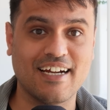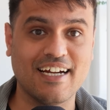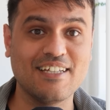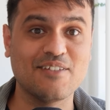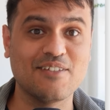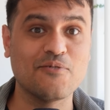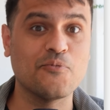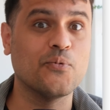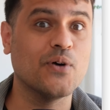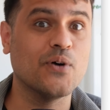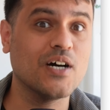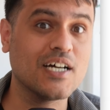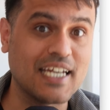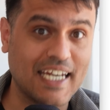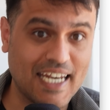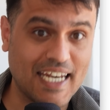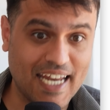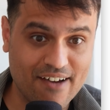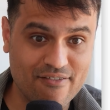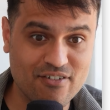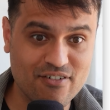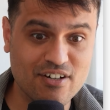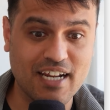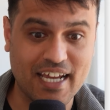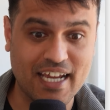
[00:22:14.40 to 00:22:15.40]
right? The work
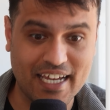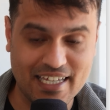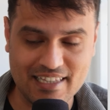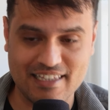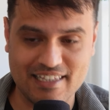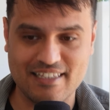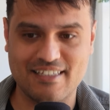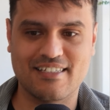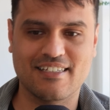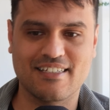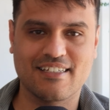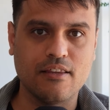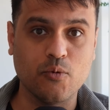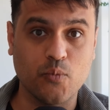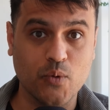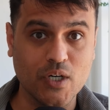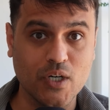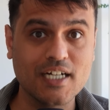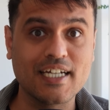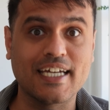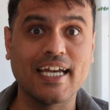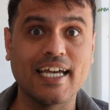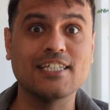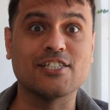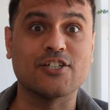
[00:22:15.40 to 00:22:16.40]
never ends. The
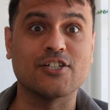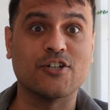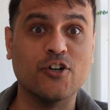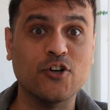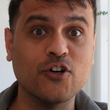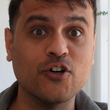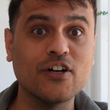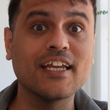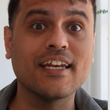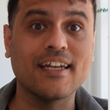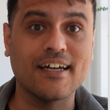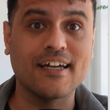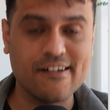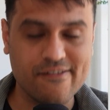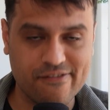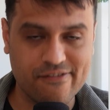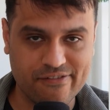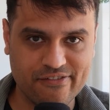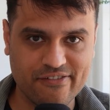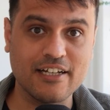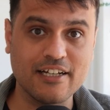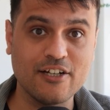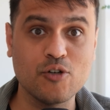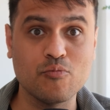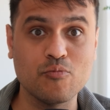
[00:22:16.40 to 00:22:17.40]
work gets good
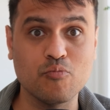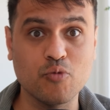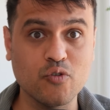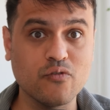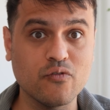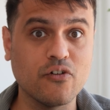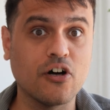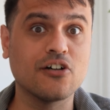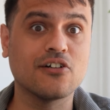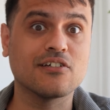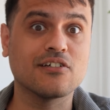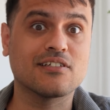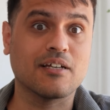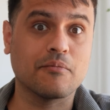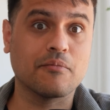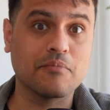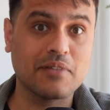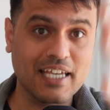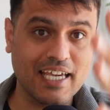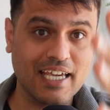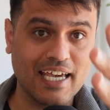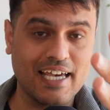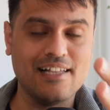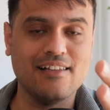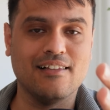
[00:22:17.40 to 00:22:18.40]
enough till you move on to
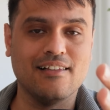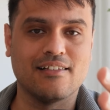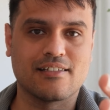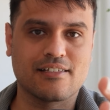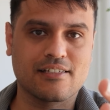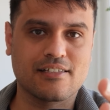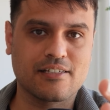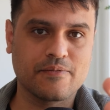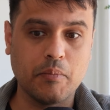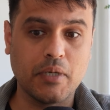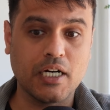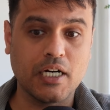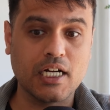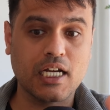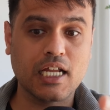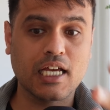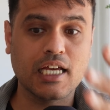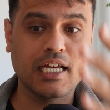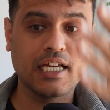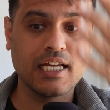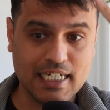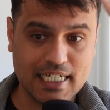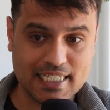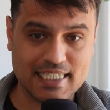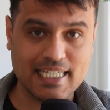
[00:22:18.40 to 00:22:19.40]
something else. But
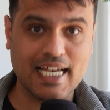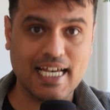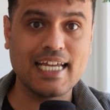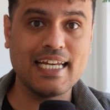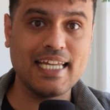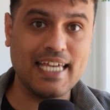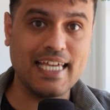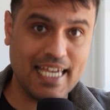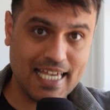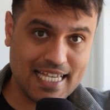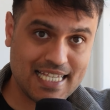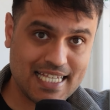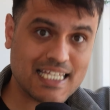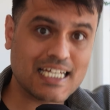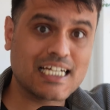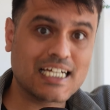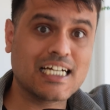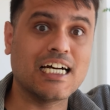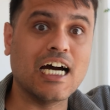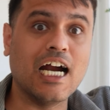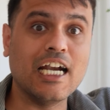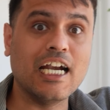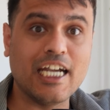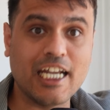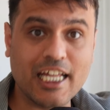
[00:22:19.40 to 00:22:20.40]
design is a
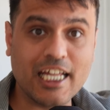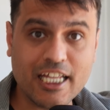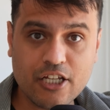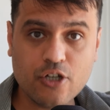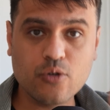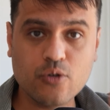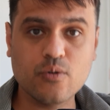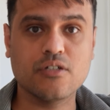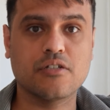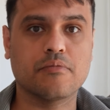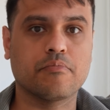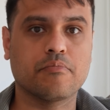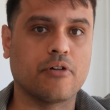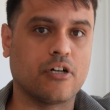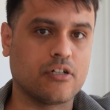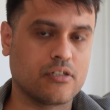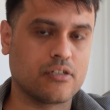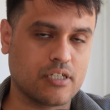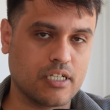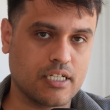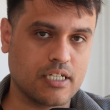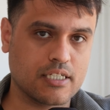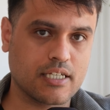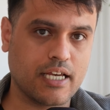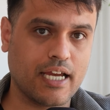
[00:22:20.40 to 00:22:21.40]
continuous
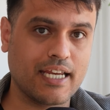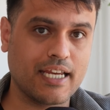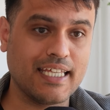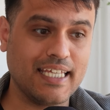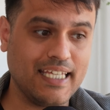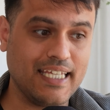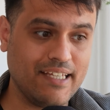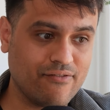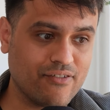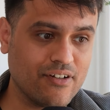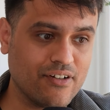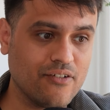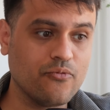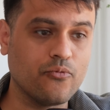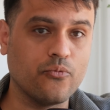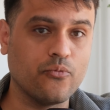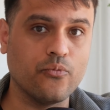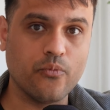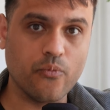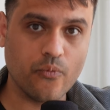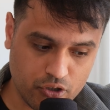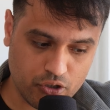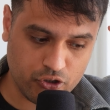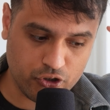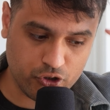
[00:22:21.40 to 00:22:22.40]
process, and even
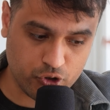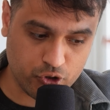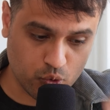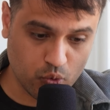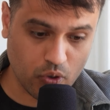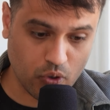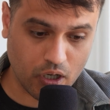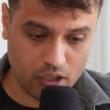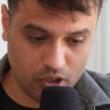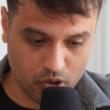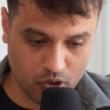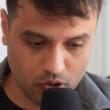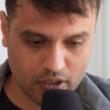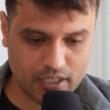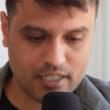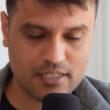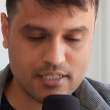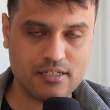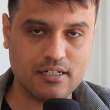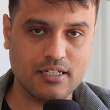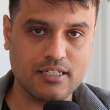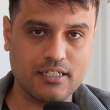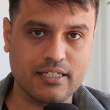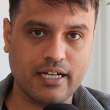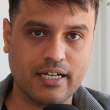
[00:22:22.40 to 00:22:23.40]
you alone as
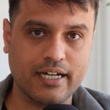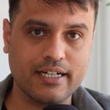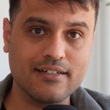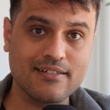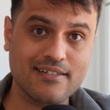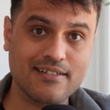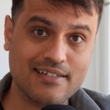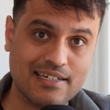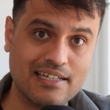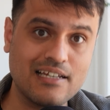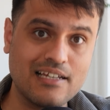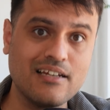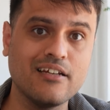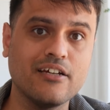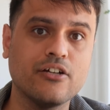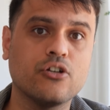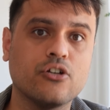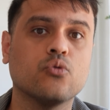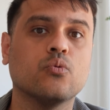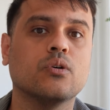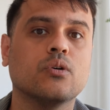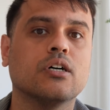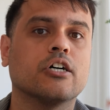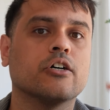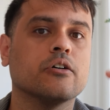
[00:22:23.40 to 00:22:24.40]
a designer still need
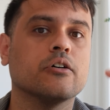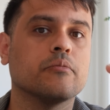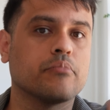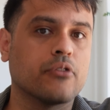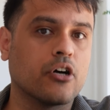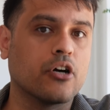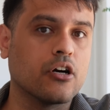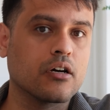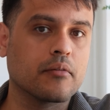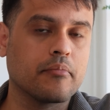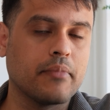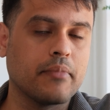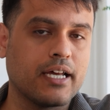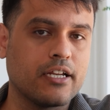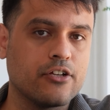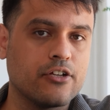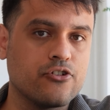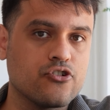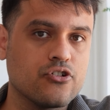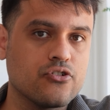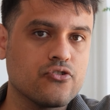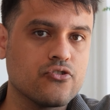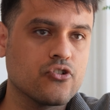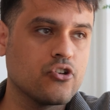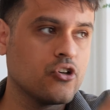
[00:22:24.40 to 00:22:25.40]
to work with product
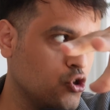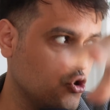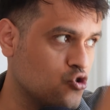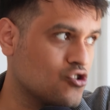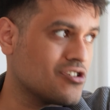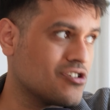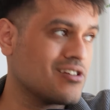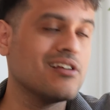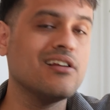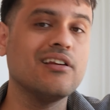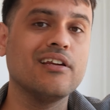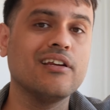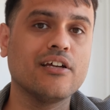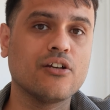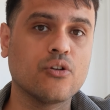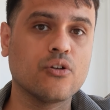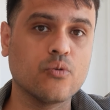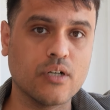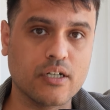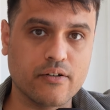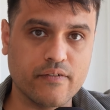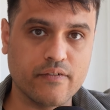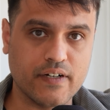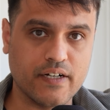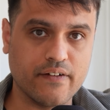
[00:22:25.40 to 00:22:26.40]
managers, you still need to
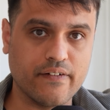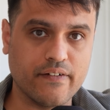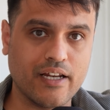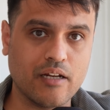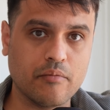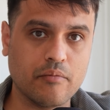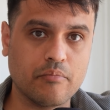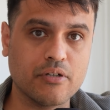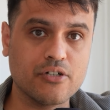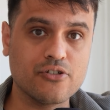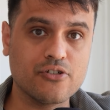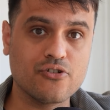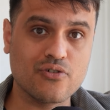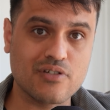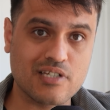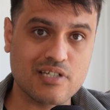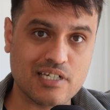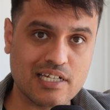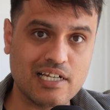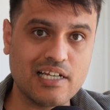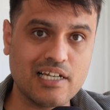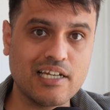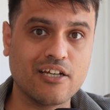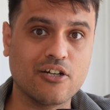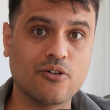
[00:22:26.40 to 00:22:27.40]
work with developers, you
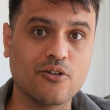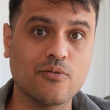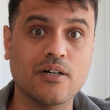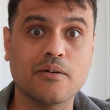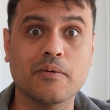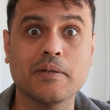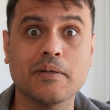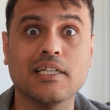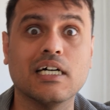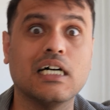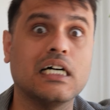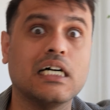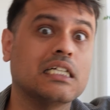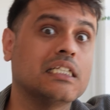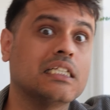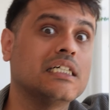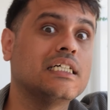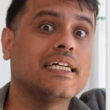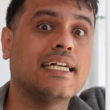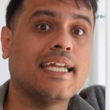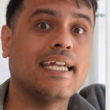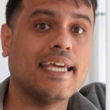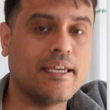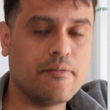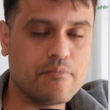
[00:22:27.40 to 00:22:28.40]
still need to work with other
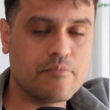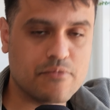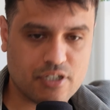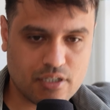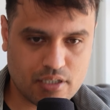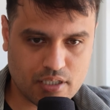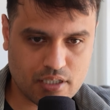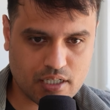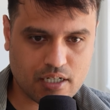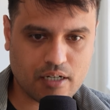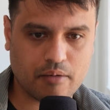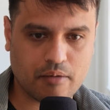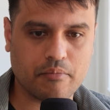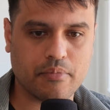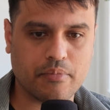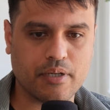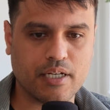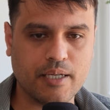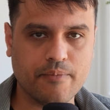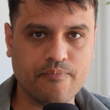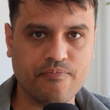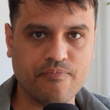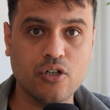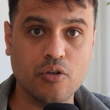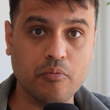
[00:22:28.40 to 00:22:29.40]
teams in the
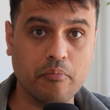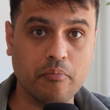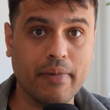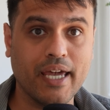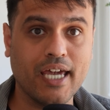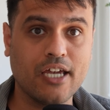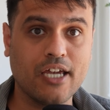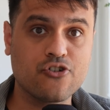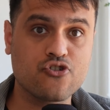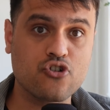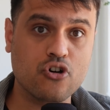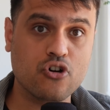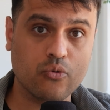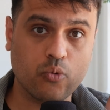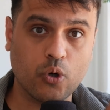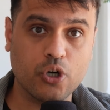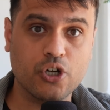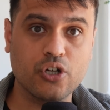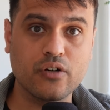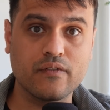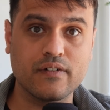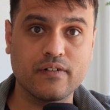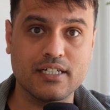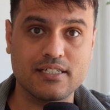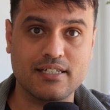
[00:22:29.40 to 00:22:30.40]
company to make sure what
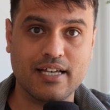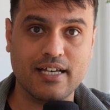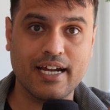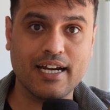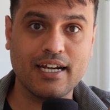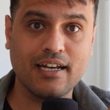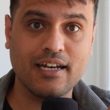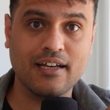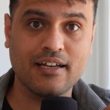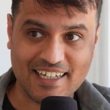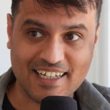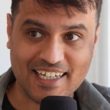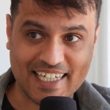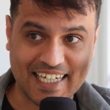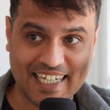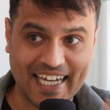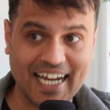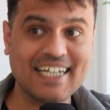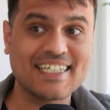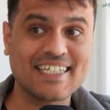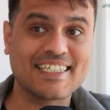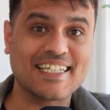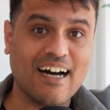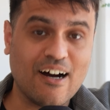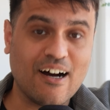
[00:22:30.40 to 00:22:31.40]
you've designed
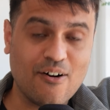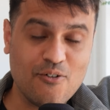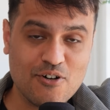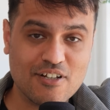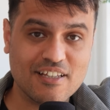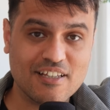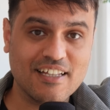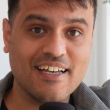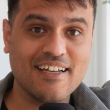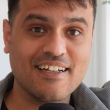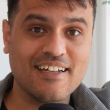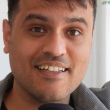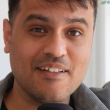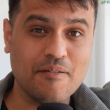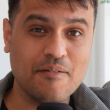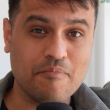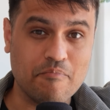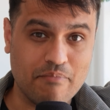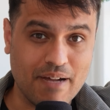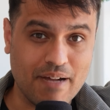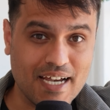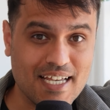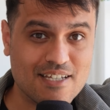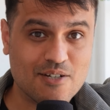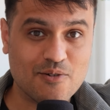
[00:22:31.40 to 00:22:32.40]
gets out there in the
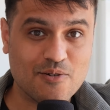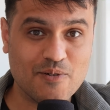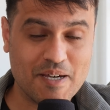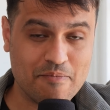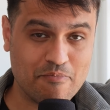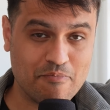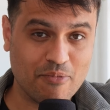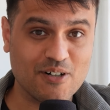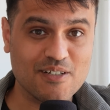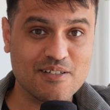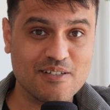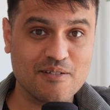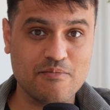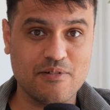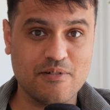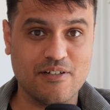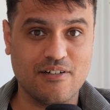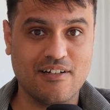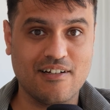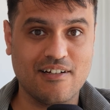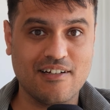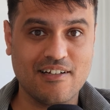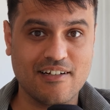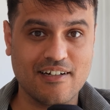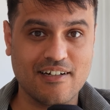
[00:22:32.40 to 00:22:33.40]
best way possible,
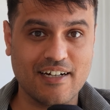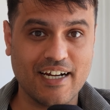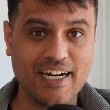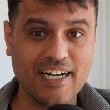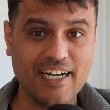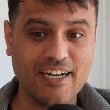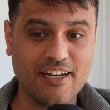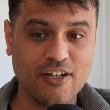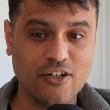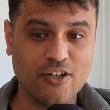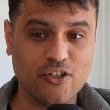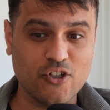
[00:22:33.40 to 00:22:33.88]
right?